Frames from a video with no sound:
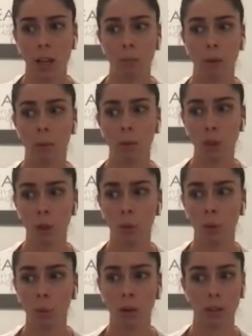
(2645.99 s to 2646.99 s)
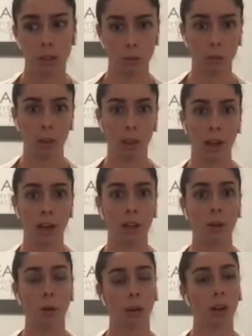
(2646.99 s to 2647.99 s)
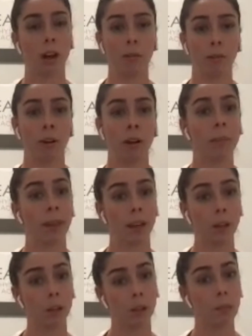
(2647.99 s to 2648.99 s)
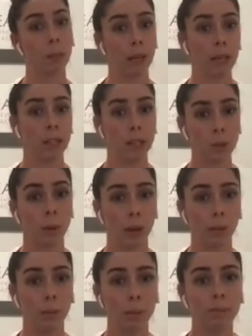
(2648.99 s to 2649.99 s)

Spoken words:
but we don't want to rely or cover up that good pain as well.